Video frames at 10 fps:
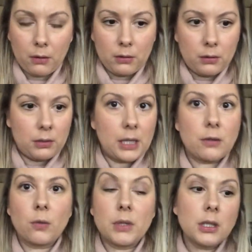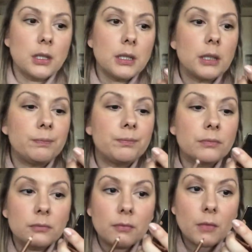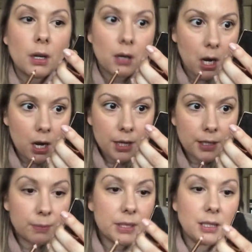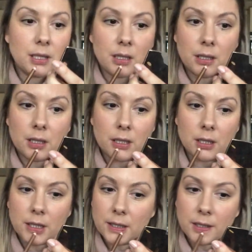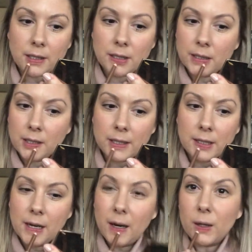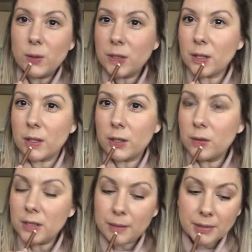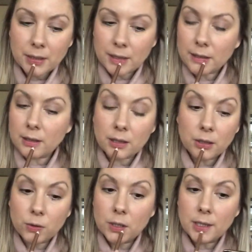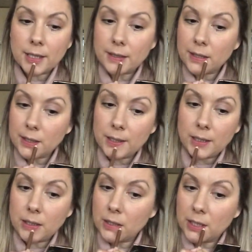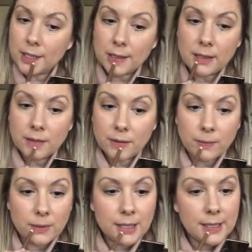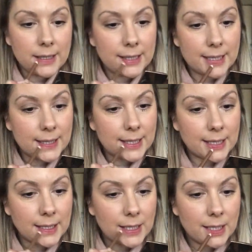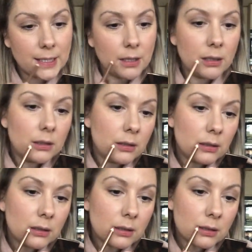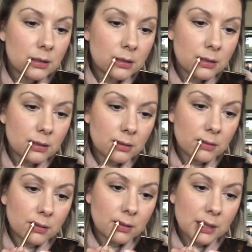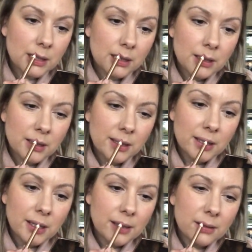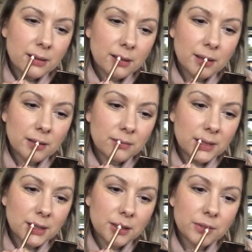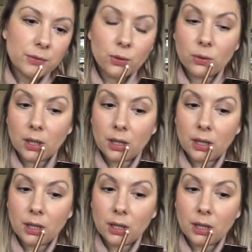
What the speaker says: Sounds ominous, doesn't it? And I like this because it's just a nice, also, are your lips like just dry, so dry? I can't even wear anything because they're just so dry. So I kind of reach for